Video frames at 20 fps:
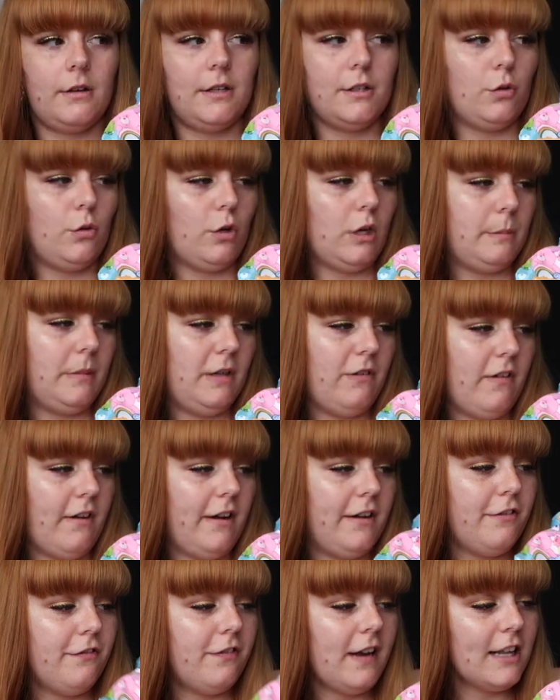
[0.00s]
it's not going to be
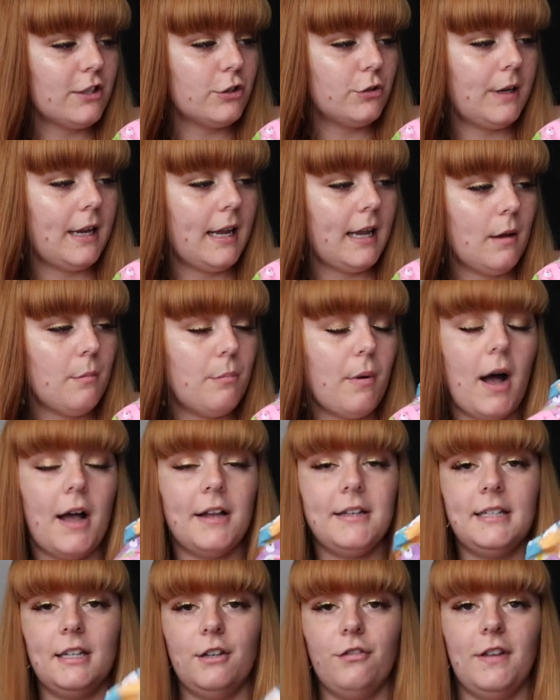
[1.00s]
very flattering, but
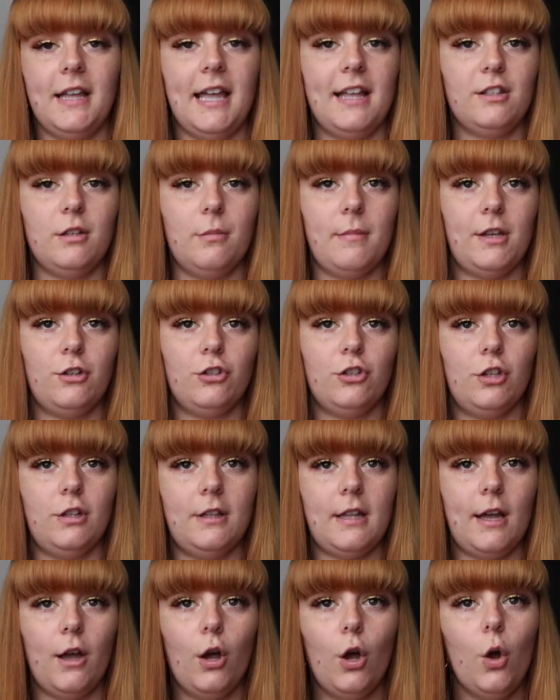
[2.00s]
I did forget to mention
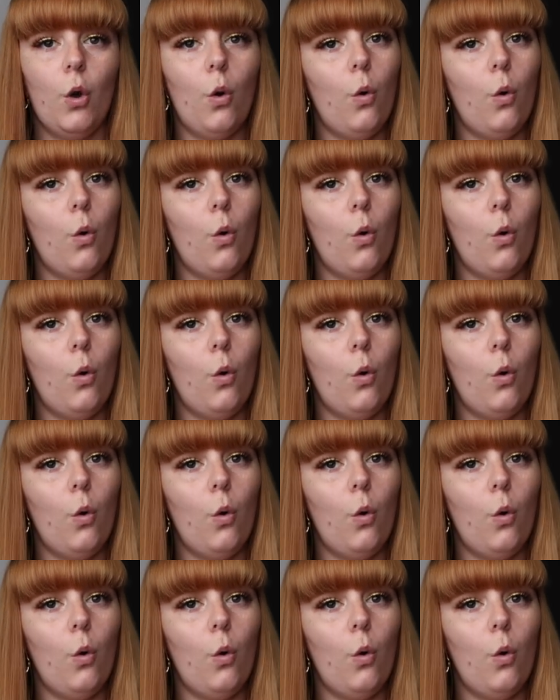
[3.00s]
that